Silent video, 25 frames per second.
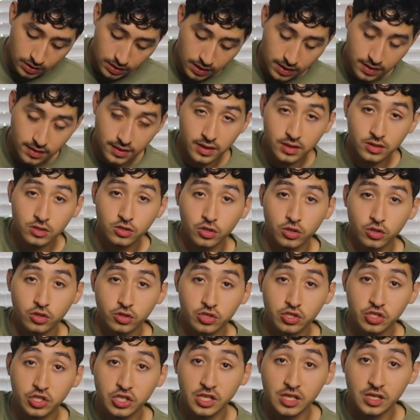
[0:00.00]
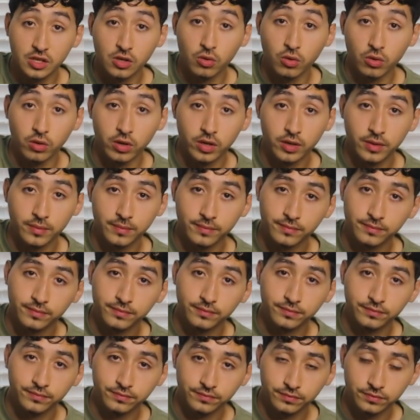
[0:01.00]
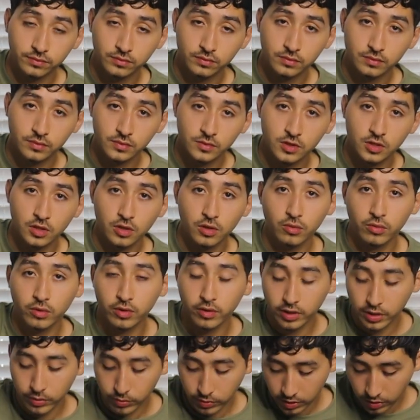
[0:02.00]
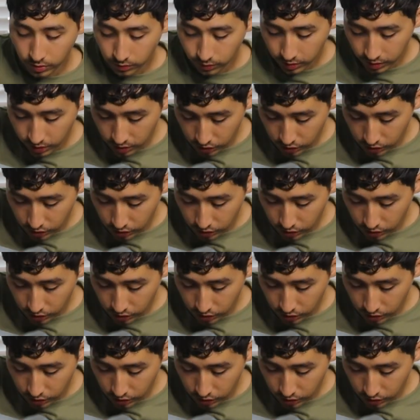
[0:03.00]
and then to your G chord. So we already went over